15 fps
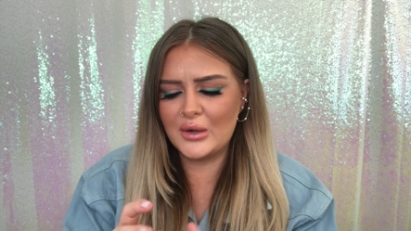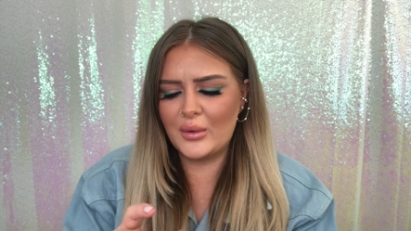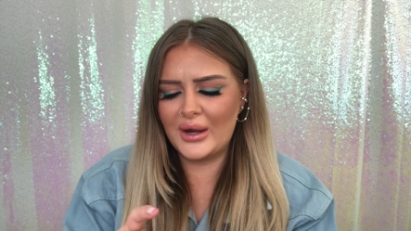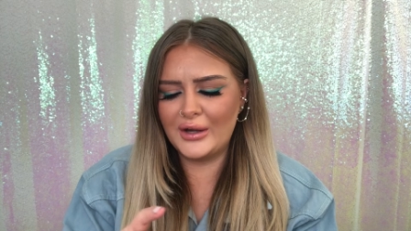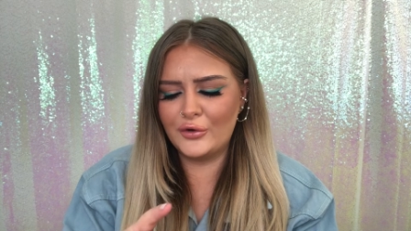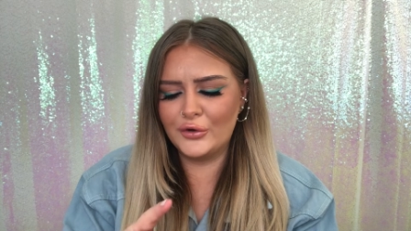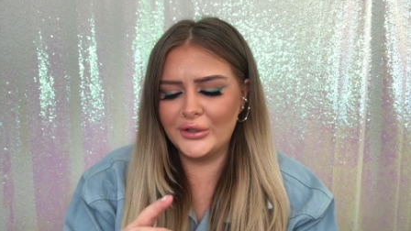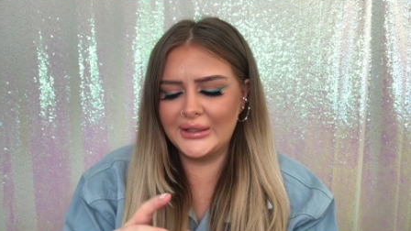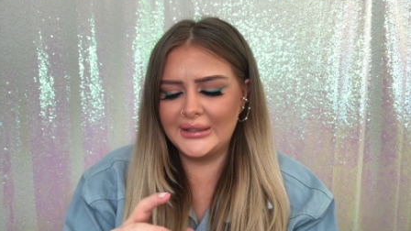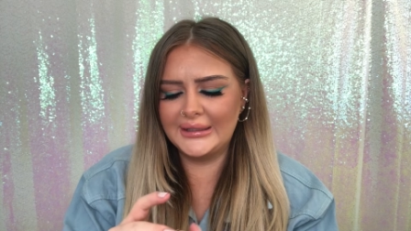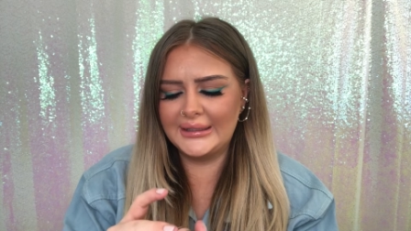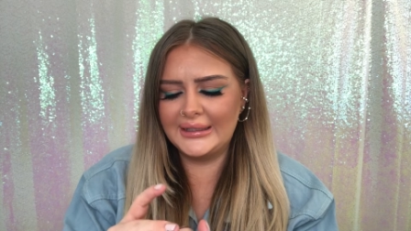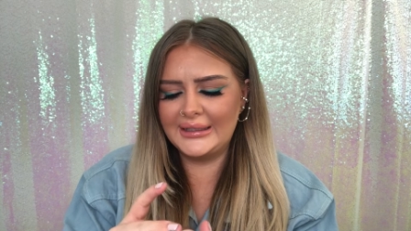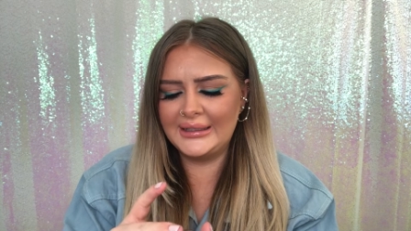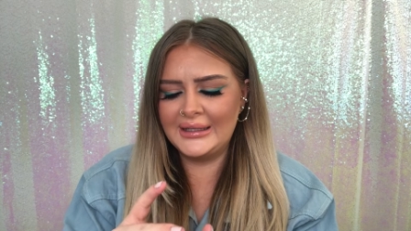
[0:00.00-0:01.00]
quite
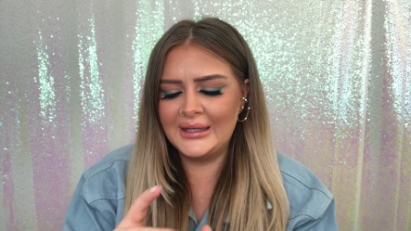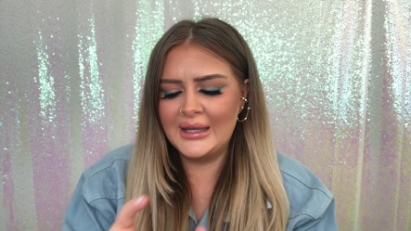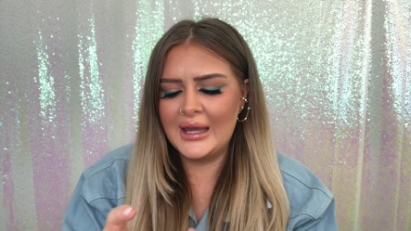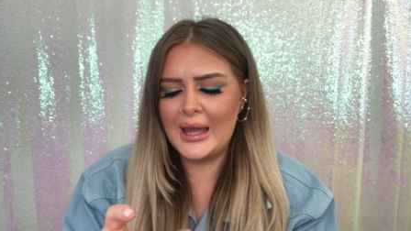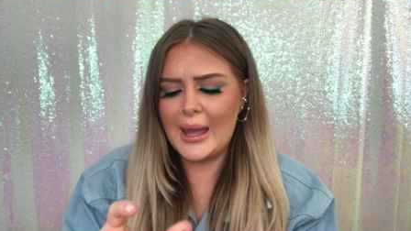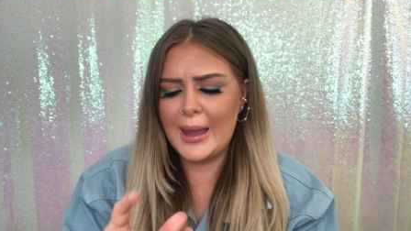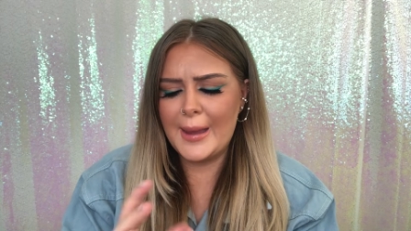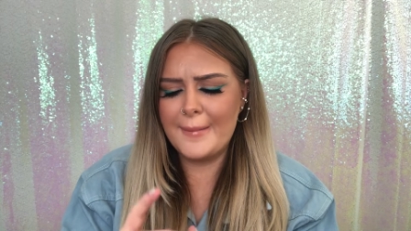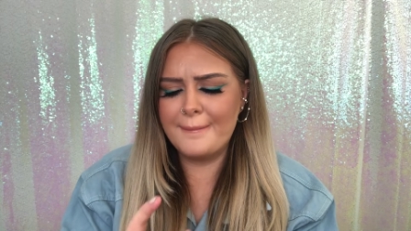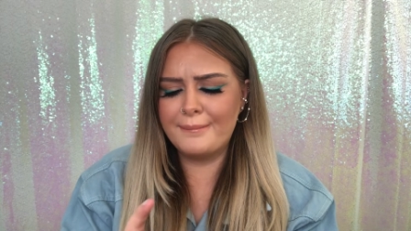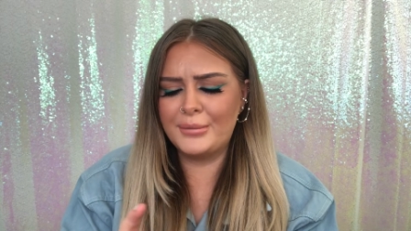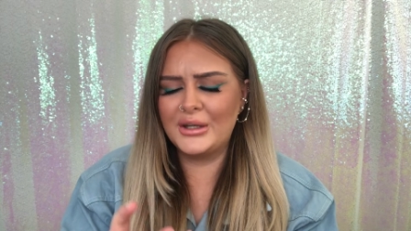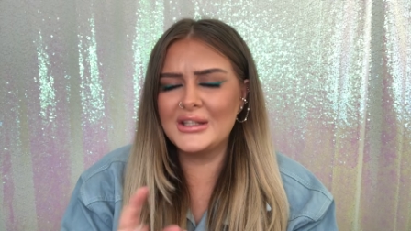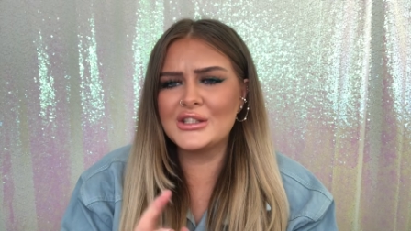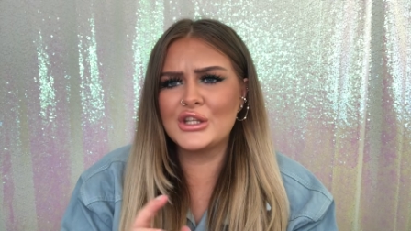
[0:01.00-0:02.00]
oily,
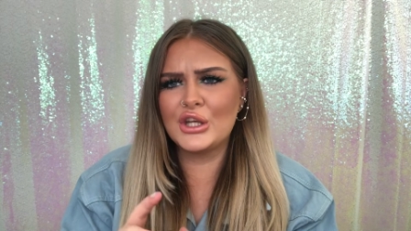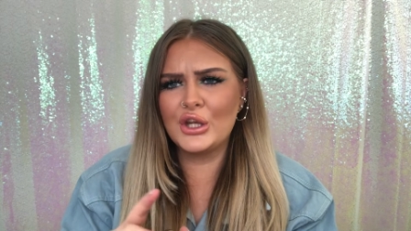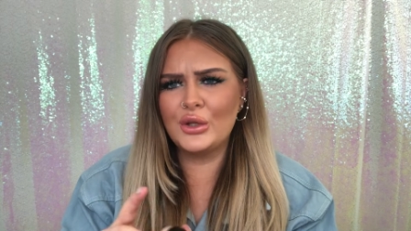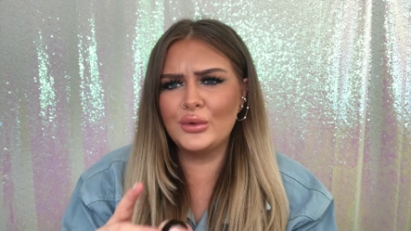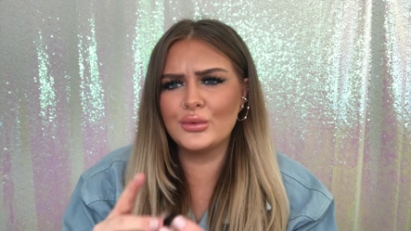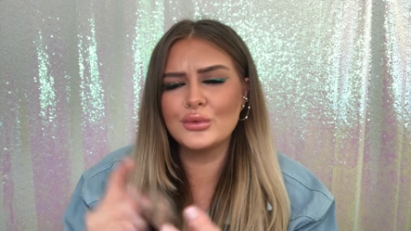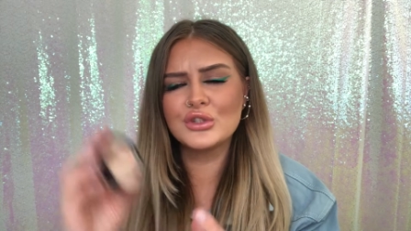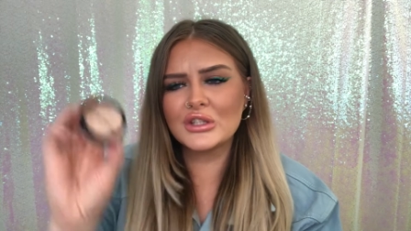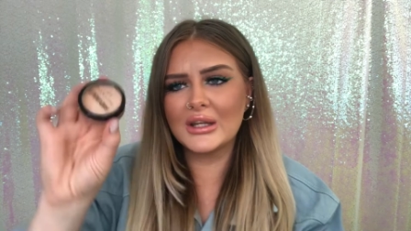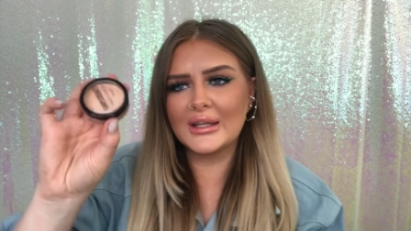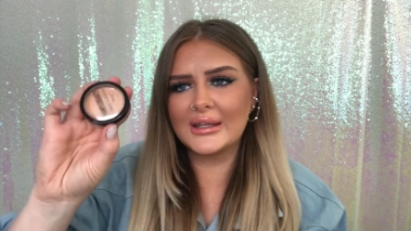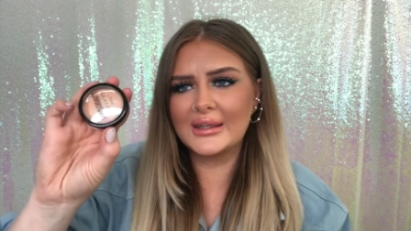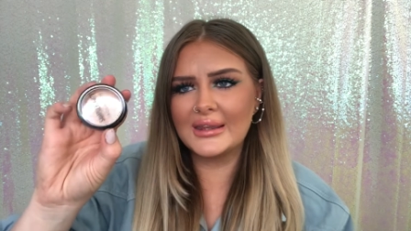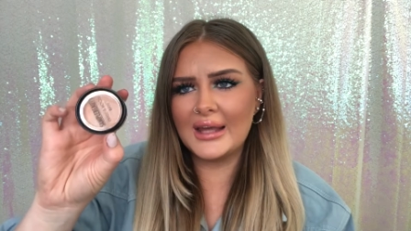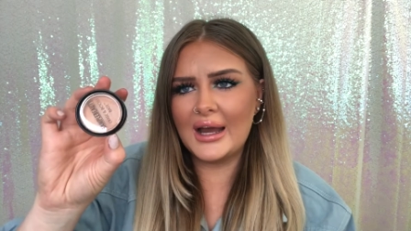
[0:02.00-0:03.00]
but it's huge.
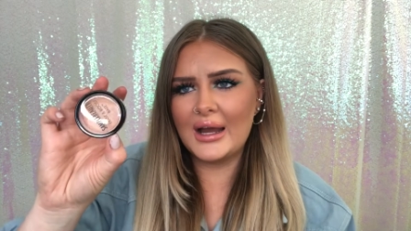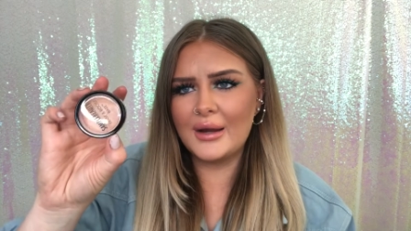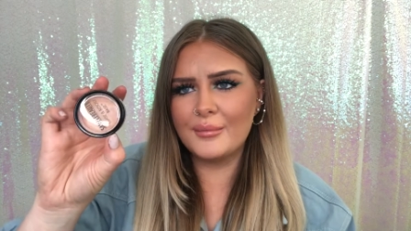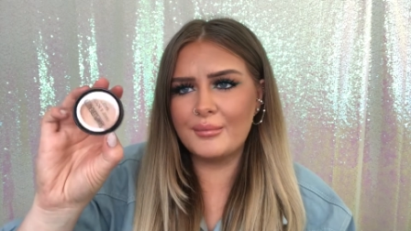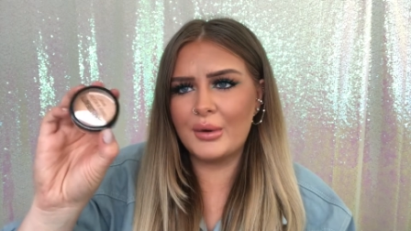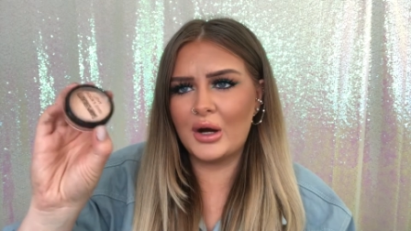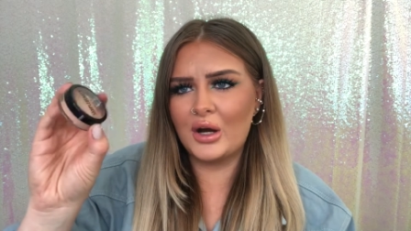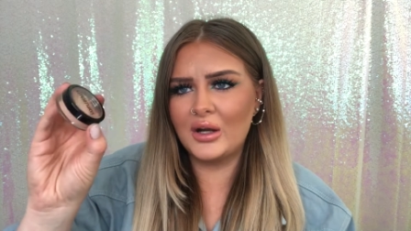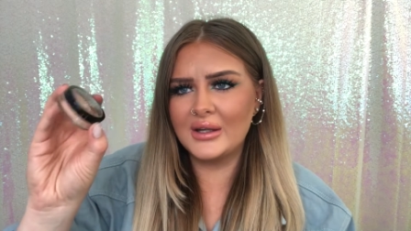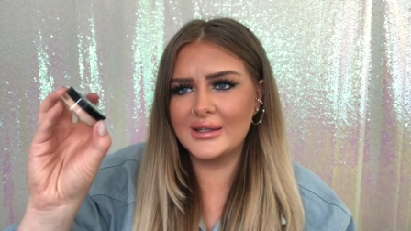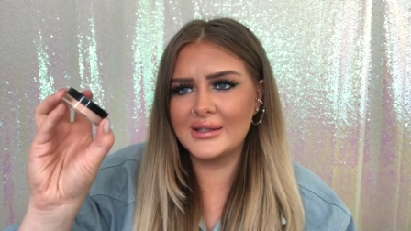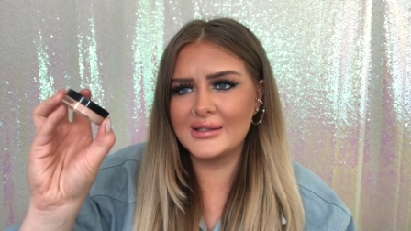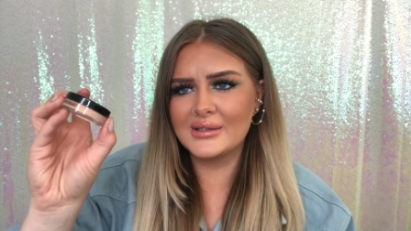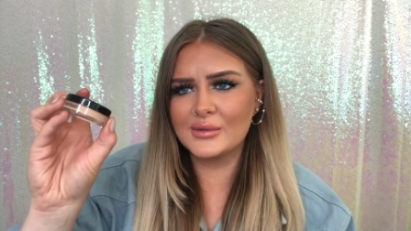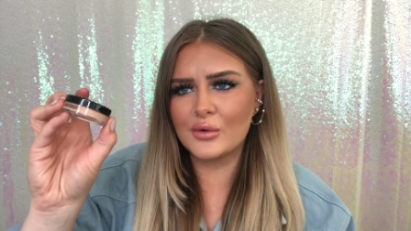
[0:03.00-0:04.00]
Like, that pot
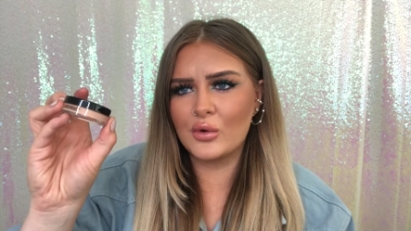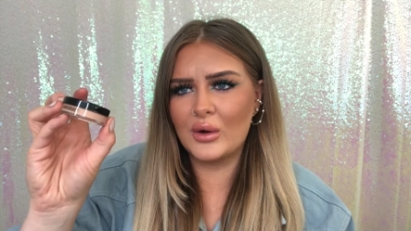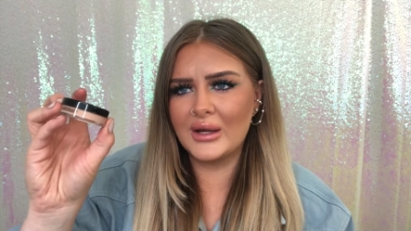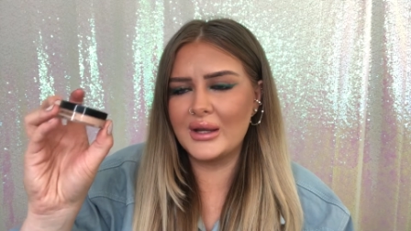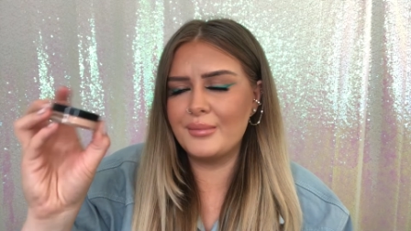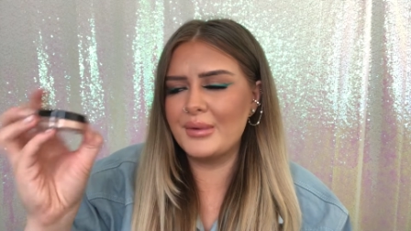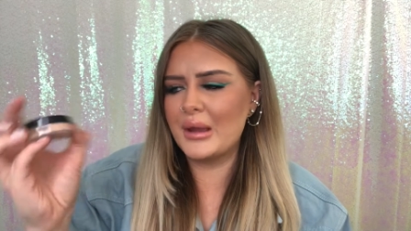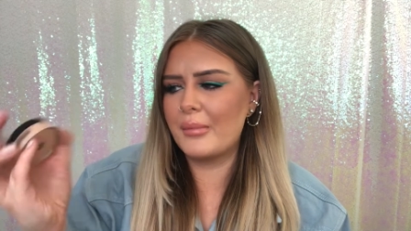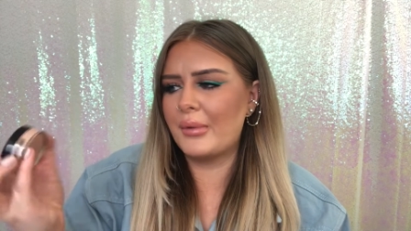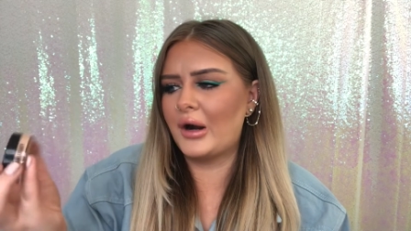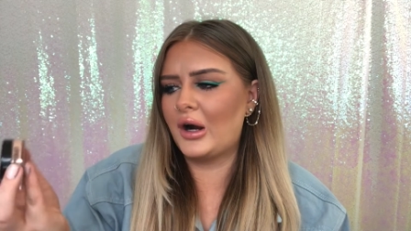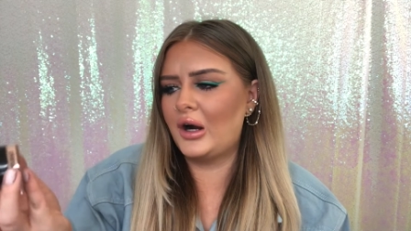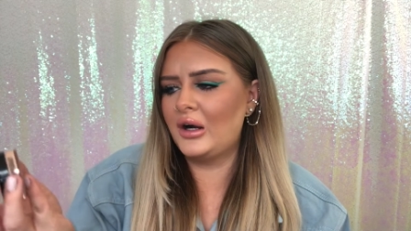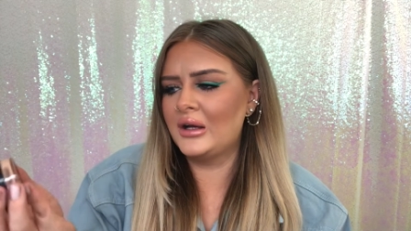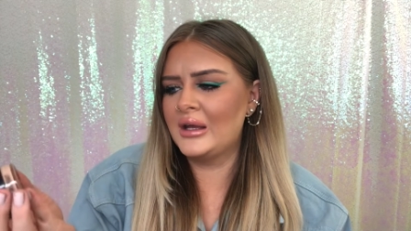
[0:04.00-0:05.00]
is quite a big
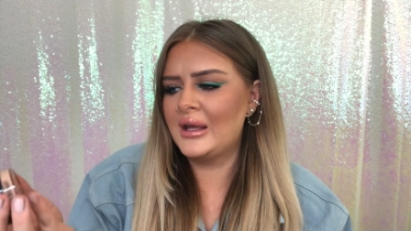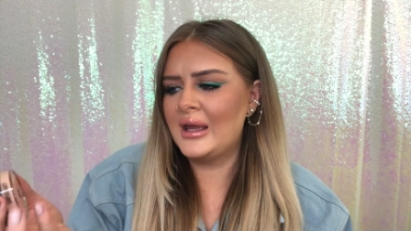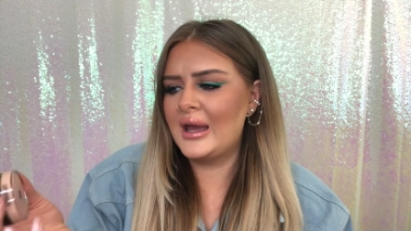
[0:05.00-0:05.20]
pot.